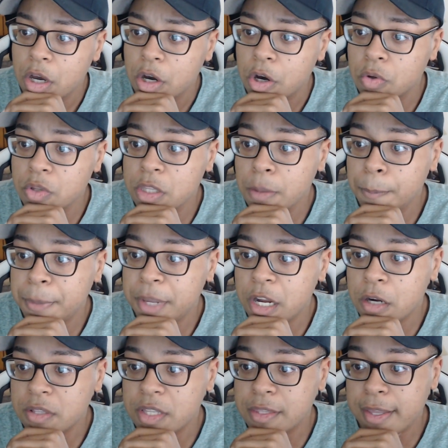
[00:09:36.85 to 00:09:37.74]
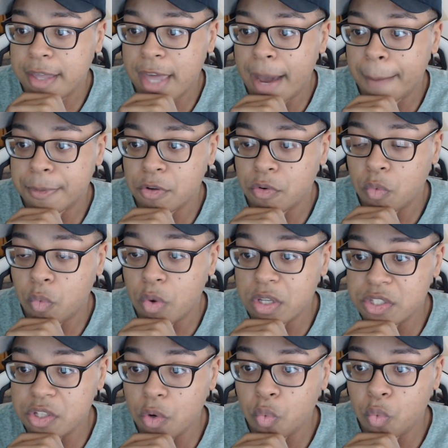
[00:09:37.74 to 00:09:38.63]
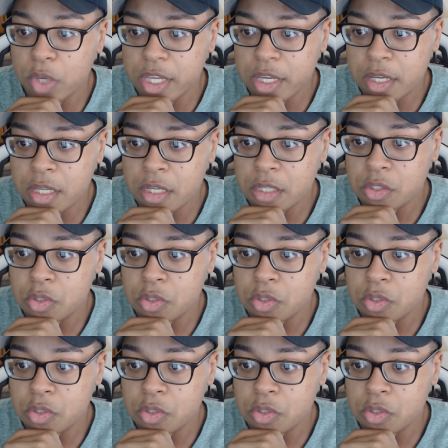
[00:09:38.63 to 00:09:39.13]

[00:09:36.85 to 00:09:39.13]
Odin appeared in the capital once a week